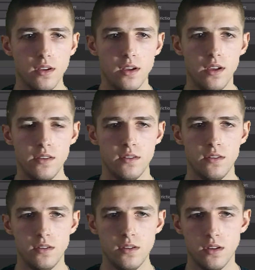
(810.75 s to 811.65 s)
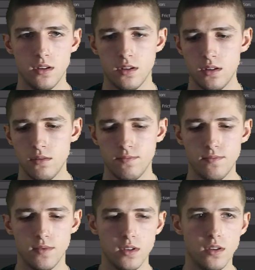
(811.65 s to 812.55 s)
And
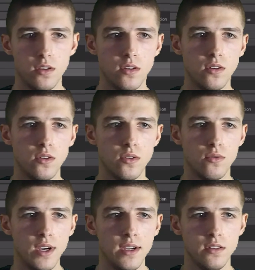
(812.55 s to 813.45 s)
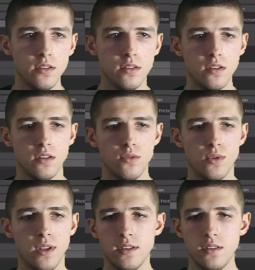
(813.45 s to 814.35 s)
alright,
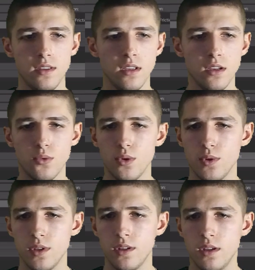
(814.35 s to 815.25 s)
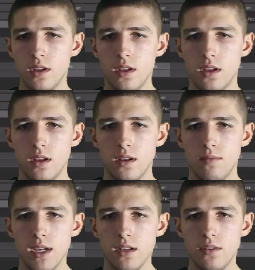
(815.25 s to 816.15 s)
one last thing, we will
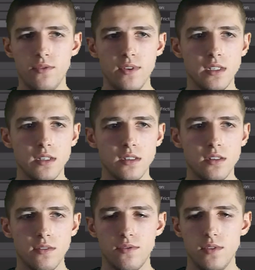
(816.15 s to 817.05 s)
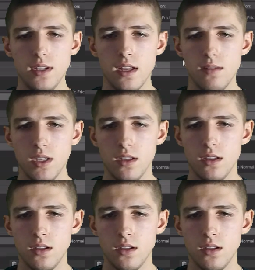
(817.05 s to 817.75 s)
make the physics of the enemy